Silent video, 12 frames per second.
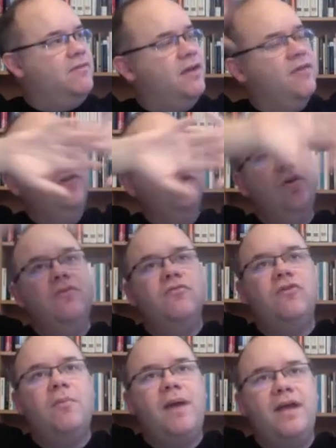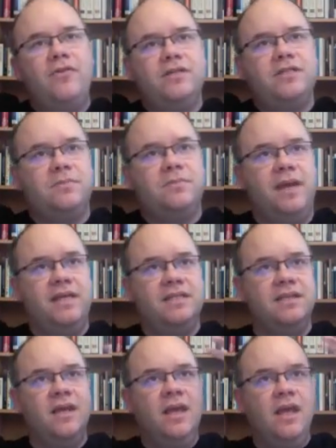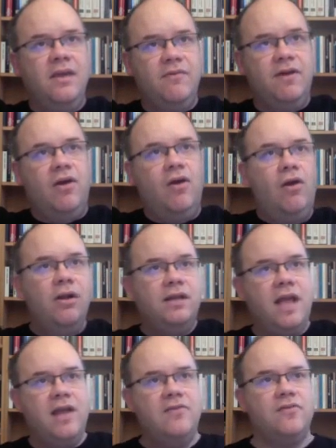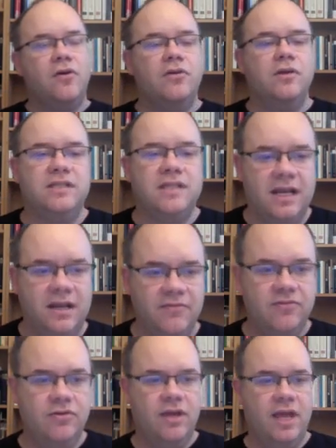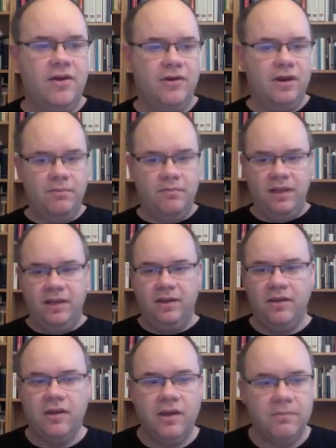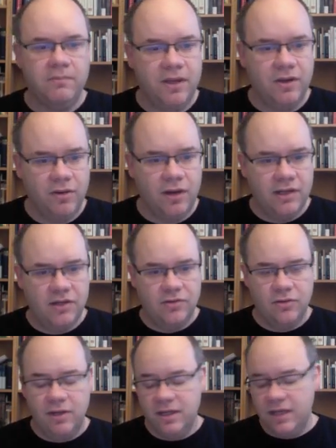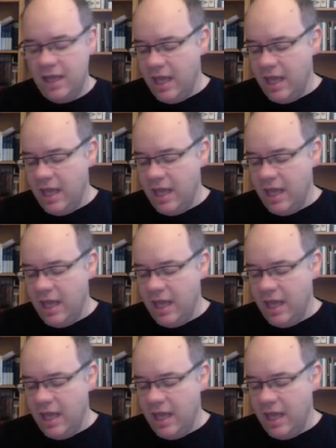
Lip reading: a uniform address space where all kind of contents can live together and be connected to it.